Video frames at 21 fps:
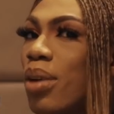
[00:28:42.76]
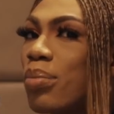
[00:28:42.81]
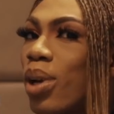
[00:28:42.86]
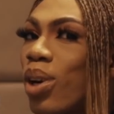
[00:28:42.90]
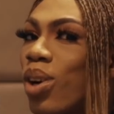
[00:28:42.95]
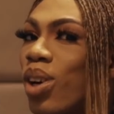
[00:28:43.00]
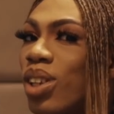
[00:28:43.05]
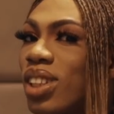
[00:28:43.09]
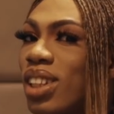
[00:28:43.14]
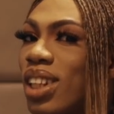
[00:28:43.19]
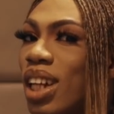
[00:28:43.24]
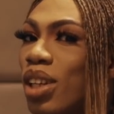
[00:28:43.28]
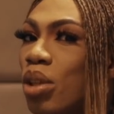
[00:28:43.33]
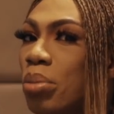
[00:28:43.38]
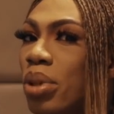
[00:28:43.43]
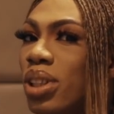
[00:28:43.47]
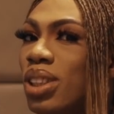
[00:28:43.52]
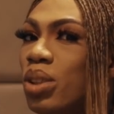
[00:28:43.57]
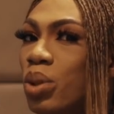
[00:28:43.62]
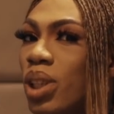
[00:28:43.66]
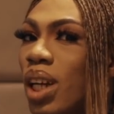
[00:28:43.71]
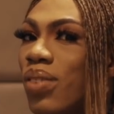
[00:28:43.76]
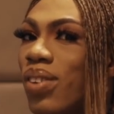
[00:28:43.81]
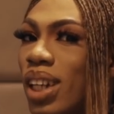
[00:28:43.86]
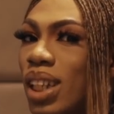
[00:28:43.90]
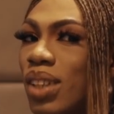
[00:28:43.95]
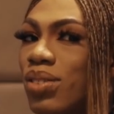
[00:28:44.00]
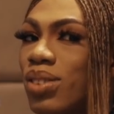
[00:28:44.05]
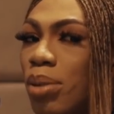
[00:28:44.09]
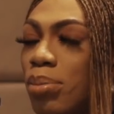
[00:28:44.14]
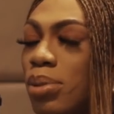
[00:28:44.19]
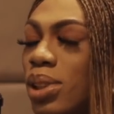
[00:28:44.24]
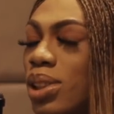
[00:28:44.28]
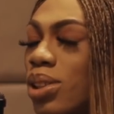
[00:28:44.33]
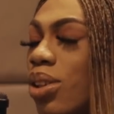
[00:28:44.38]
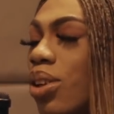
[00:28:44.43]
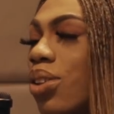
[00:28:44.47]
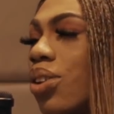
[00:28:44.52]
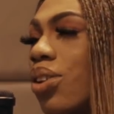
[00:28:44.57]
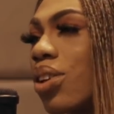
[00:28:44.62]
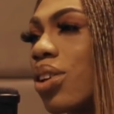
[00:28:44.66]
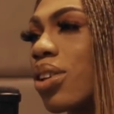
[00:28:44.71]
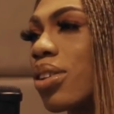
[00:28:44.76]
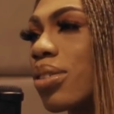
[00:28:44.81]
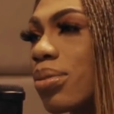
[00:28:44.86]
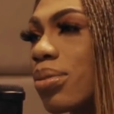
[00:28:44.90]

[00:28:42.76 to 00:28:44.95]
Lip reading: them a content that nobody will ever give them in this country.